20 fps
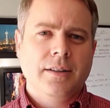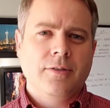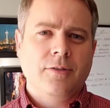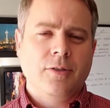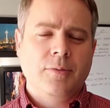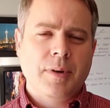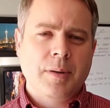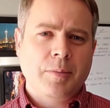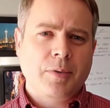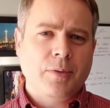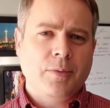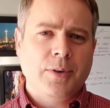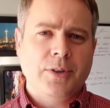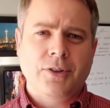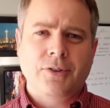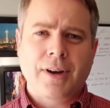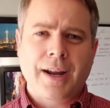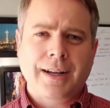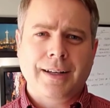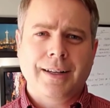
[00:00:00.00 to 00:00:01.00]
Remember what
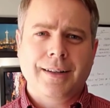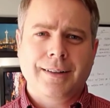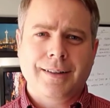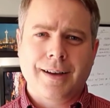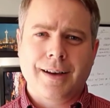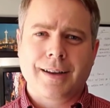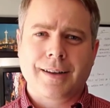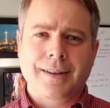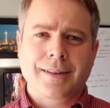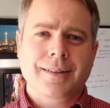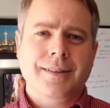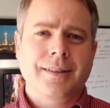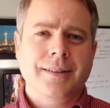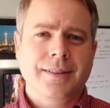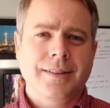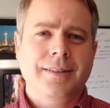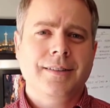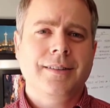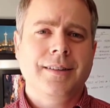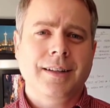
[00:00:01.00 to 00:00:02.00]
Dragnet taught us.
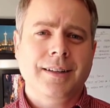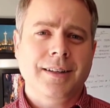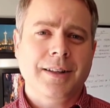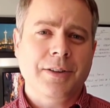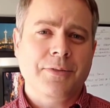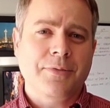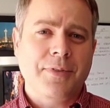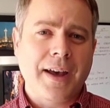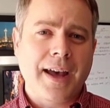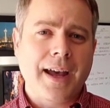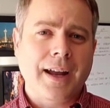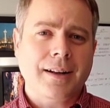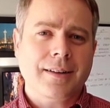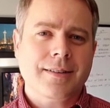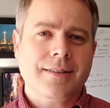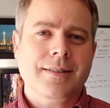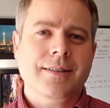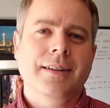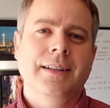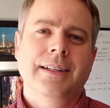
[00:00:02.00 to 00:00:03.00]
Stick to the
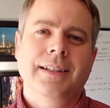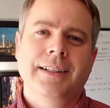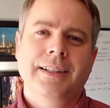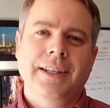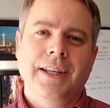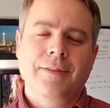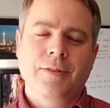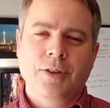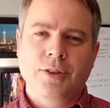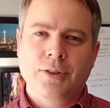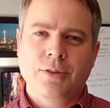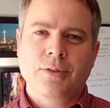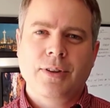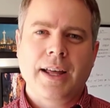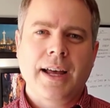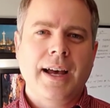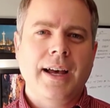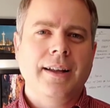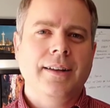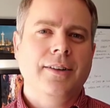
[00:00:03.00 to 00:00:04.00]
facts. If you do
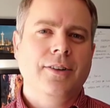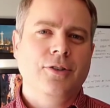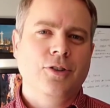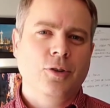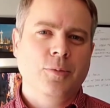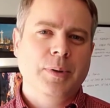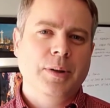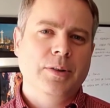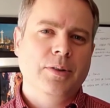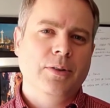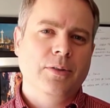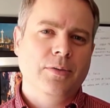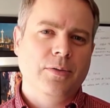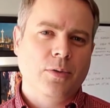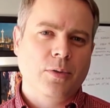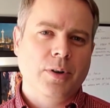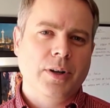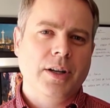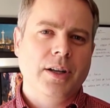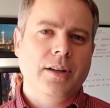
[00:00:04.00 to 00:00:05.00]
that, you'll be able to
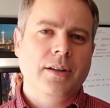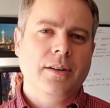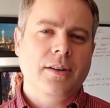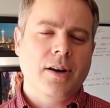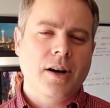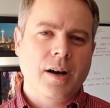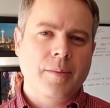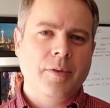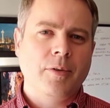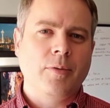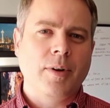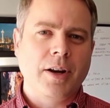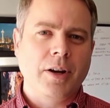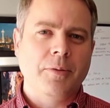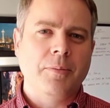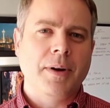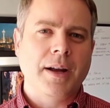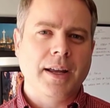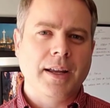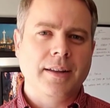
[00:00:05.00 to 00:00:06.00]
avoid common rater
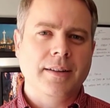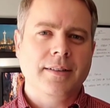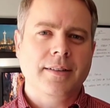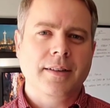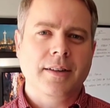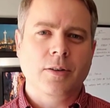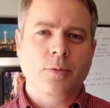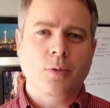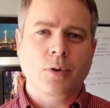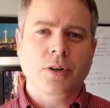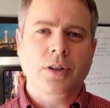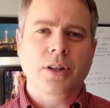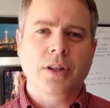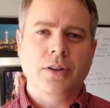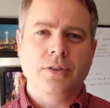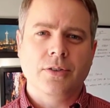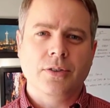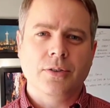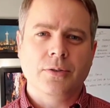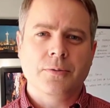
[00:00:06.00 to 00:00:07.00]
bias in the work that
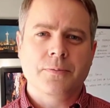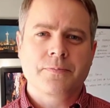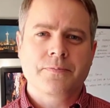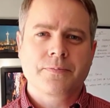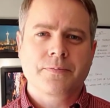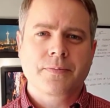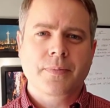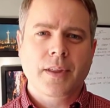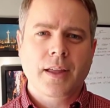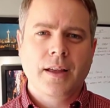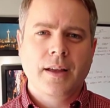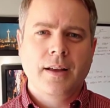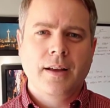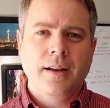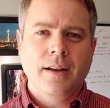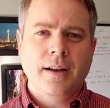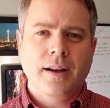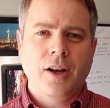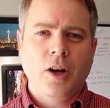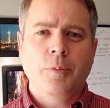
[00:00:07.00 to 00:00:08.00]
you do.
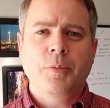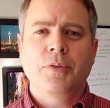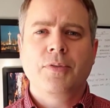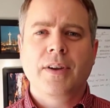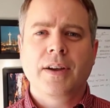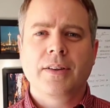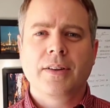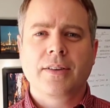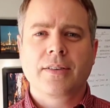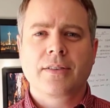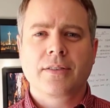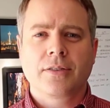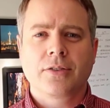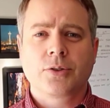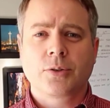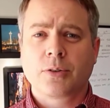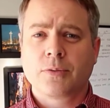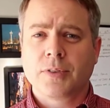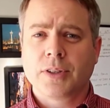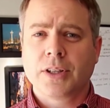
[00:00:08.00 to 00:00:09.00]
I hope you found this
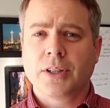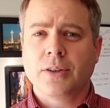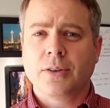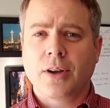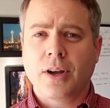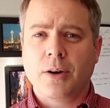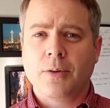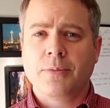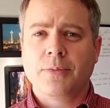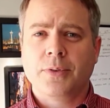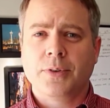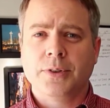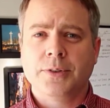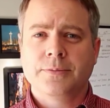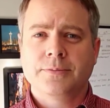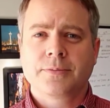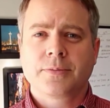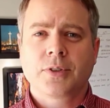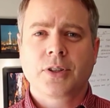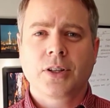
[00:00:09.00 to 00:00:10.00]
short video helpful.
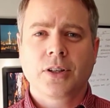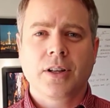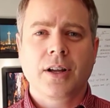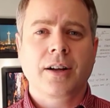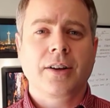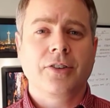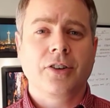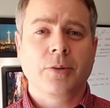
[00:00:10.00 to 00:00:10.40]
Good luck on